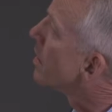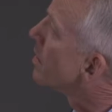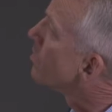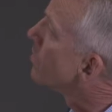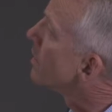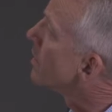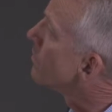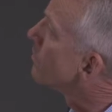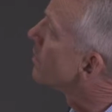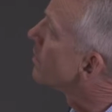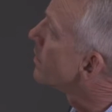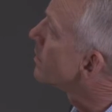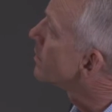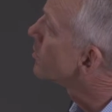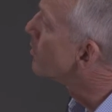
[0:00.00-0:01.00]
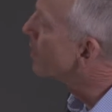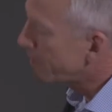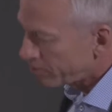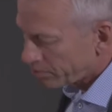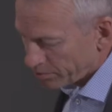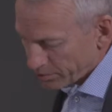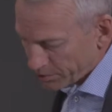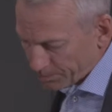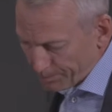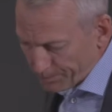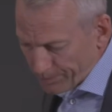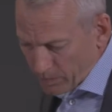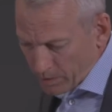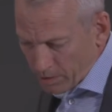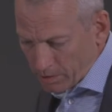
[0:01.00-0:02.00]
uh, we have various maskers
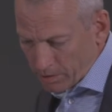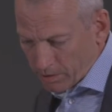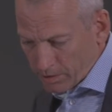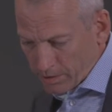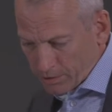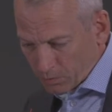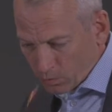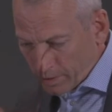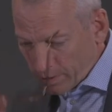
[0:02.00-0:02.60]
here as